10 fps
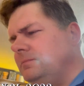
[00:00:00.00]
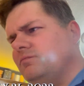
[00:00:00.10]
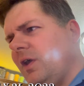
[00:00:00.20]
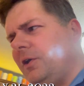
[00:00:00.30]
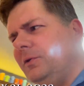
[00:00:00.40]

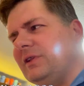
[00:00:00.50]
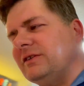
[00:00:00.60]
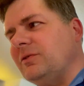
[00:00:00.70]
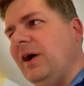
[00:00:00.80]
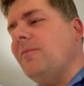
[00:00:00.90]
I don't know what
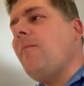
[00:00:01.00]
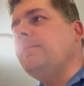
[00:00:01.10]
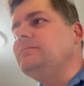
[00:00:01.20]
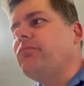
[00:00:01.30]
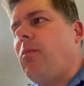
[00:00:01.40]
that's about.
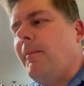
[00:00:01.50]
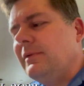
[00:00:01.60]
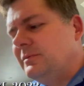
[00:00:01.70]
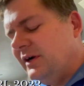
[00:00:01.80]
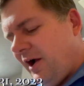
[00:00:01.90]

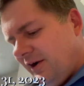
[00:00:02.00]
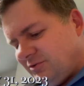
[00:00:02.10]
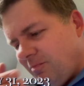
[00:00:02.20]
Oh my gosh.